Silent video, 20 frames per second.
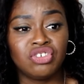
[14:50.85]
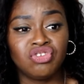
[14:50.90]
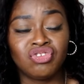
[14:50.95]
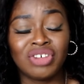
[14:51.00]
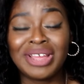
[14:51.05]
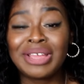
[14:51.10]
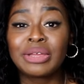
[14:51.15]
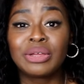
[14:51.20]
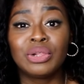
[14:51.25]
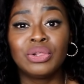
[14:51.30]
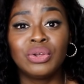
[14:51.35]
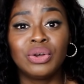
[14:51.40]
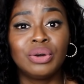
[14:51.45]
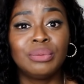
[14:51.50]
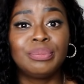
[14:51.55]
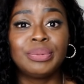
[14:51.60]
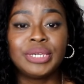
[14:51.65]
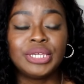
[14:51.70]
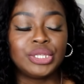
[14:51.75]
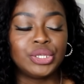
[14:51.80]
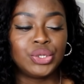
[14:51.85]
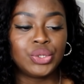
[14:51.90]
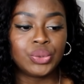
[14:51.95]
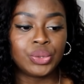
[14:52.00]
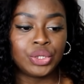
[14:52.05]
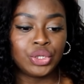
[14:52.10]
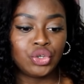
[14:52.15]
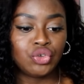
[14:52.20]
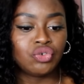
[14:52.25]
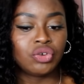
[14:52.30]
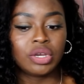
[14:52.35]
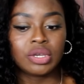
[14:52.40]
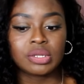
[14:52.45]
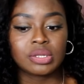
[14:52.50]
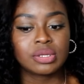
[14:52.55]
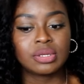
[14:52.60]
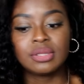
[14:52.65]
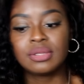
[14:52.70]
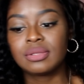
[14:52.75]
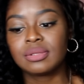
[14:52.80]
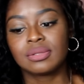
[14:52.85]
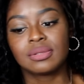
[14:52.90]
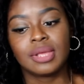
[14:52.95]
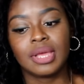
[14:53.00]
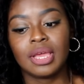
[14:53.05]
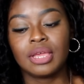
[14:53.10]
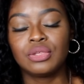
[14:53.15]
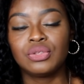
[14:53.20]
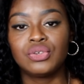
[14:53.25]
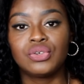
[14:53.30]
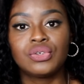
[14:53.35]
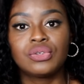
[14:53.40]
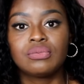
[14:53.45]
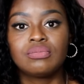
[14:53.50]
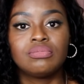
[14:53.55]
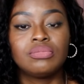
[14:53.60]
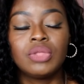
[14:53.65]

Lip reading: He drank a lot, but he didn't do any drugs because I just,